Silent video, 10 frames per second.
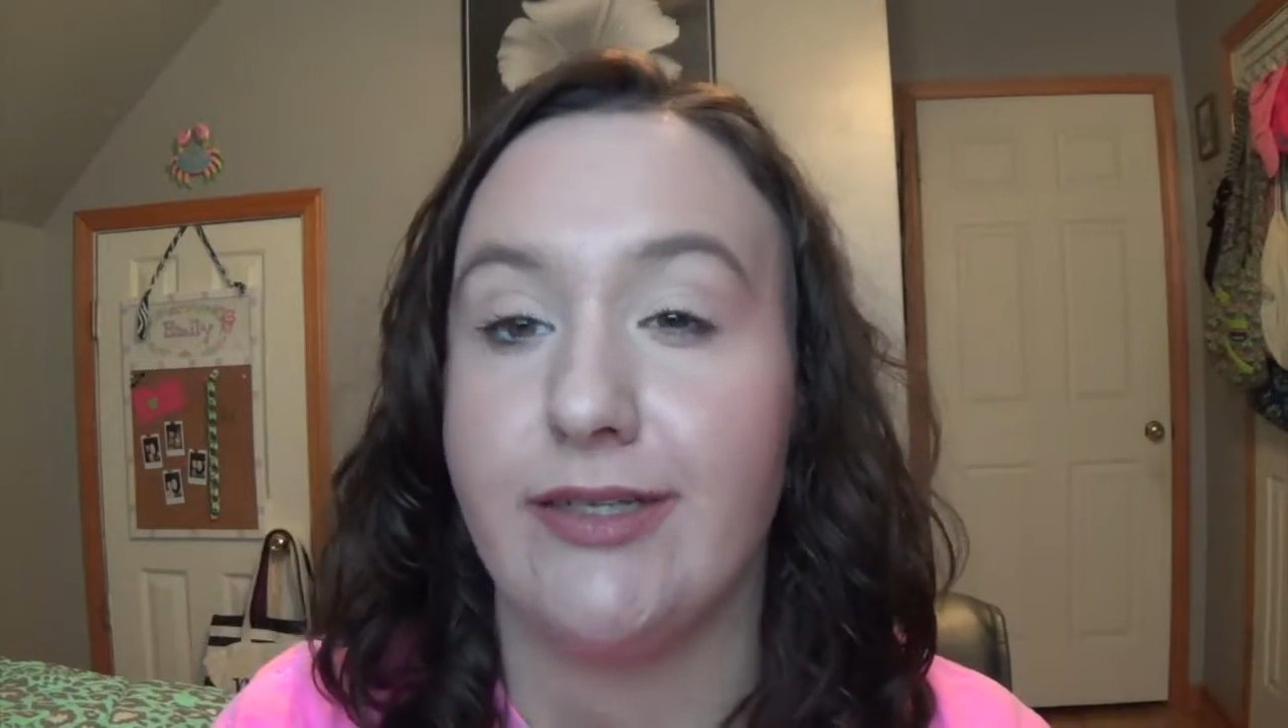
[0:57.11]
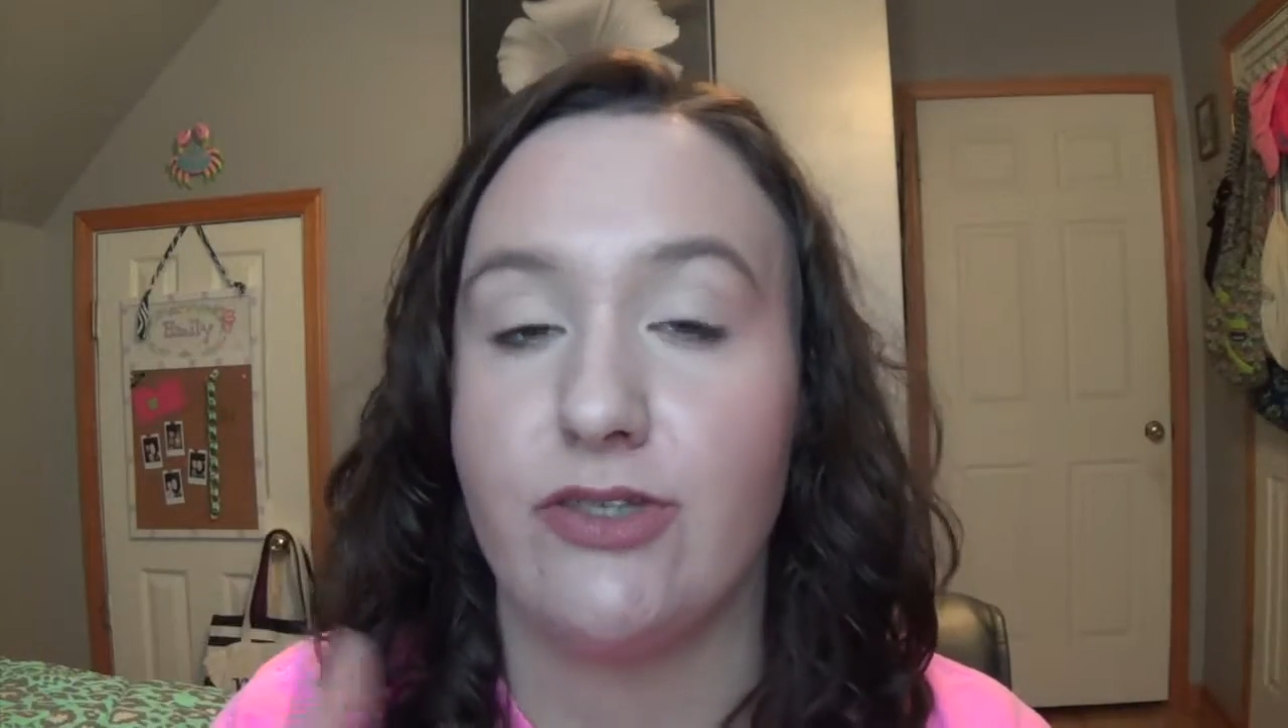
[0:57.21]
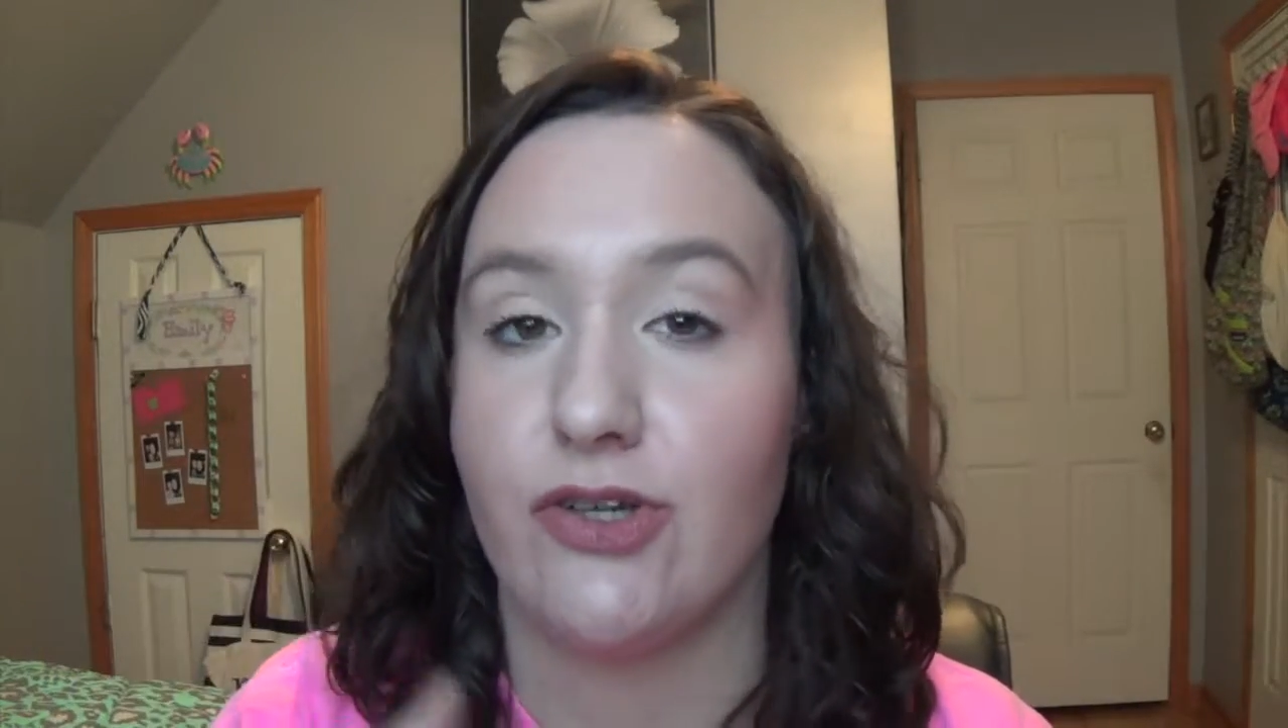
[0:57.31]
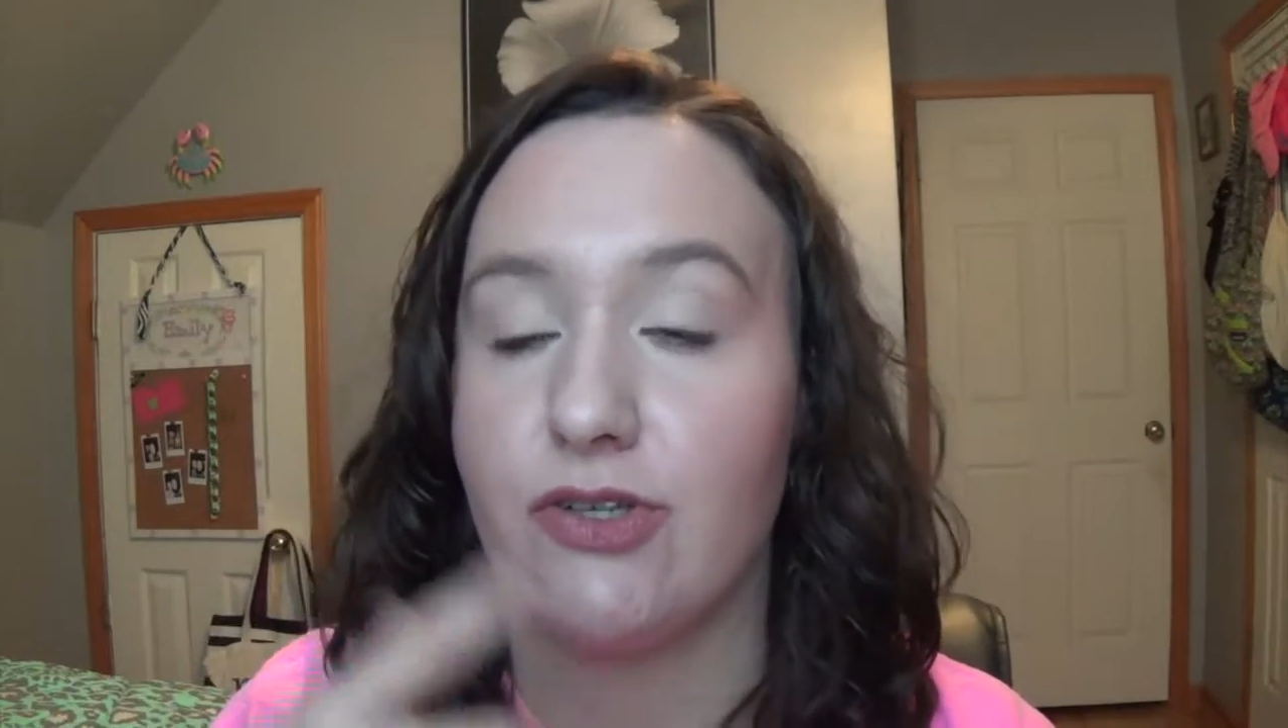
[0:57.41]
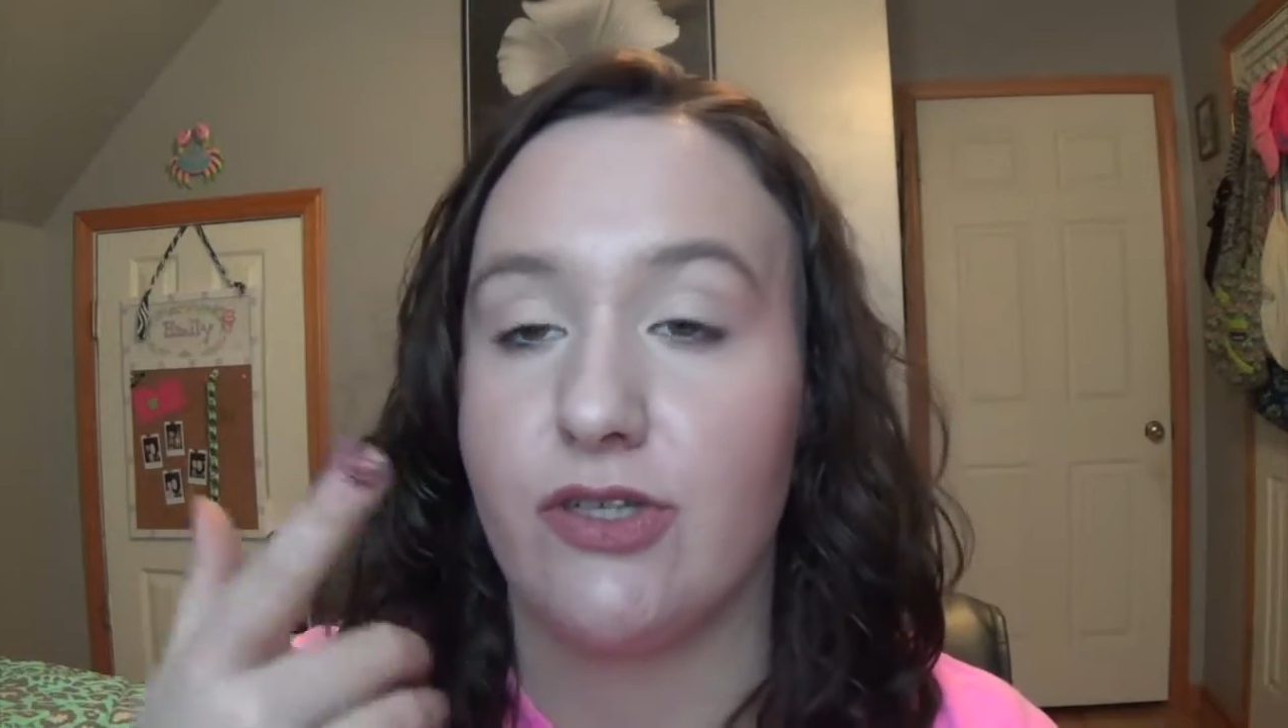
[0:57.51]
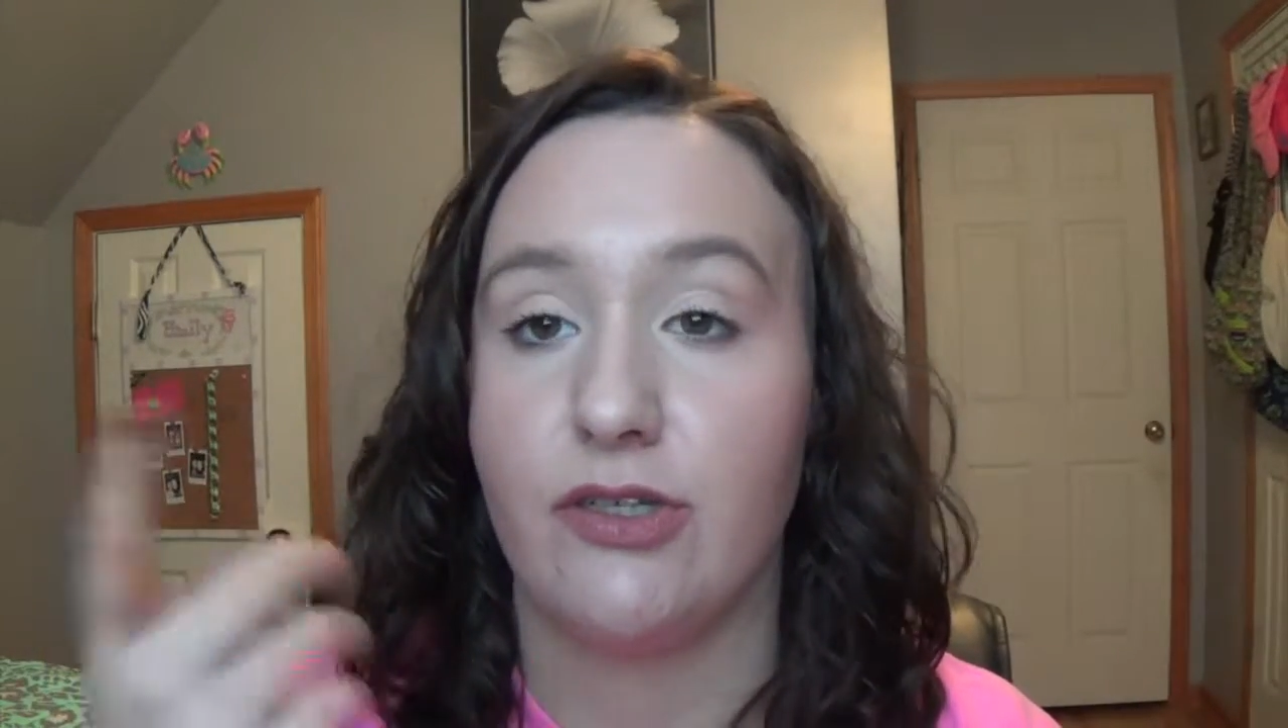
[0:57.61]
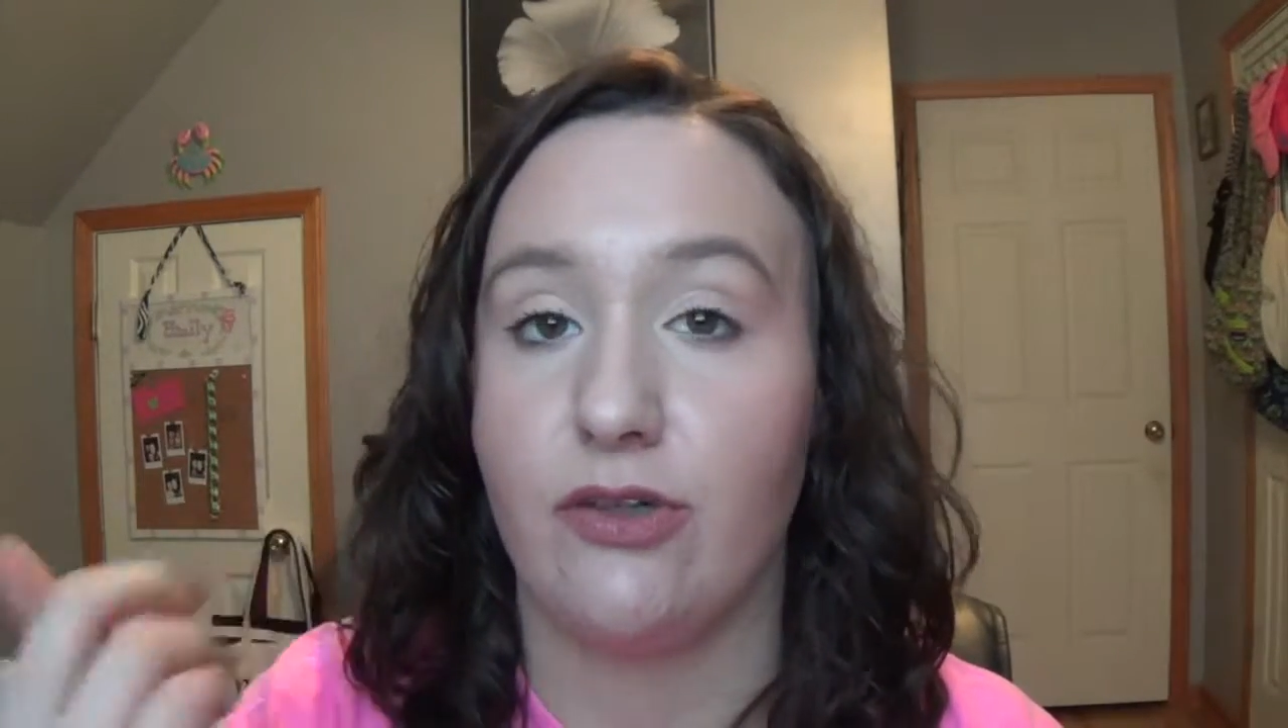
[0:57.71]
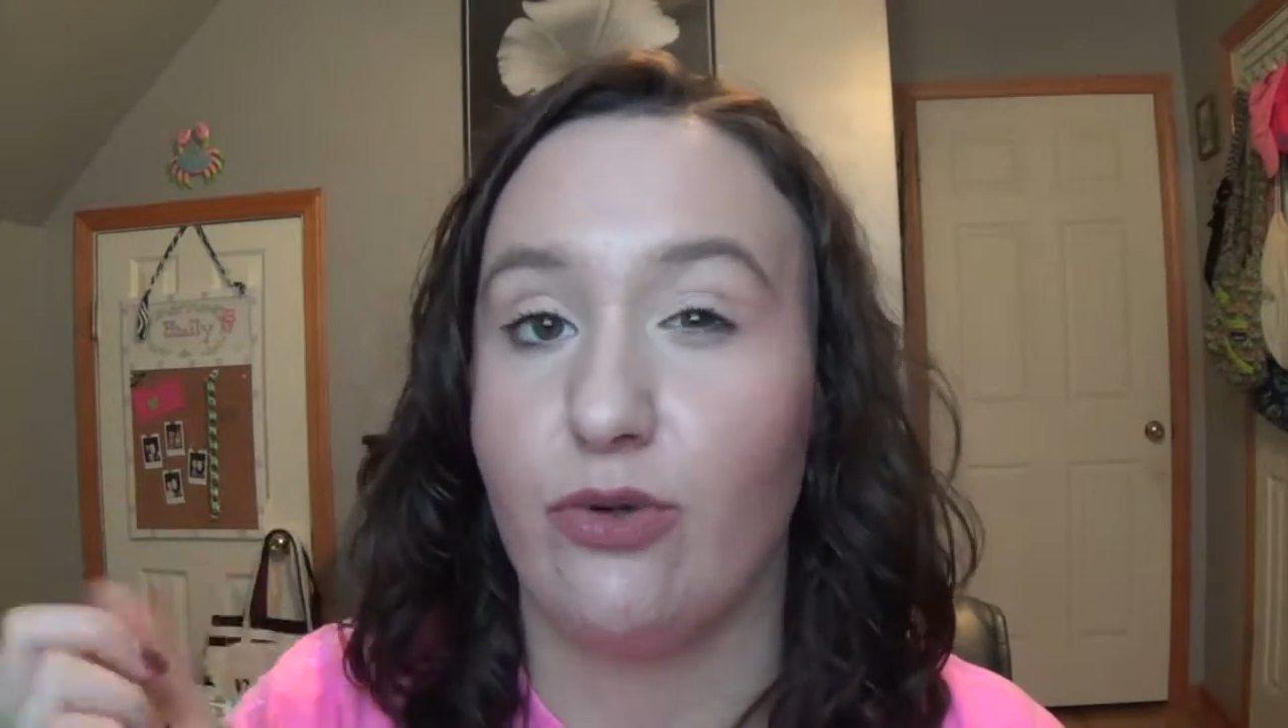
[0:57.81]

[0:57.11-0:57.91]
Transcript: it's just a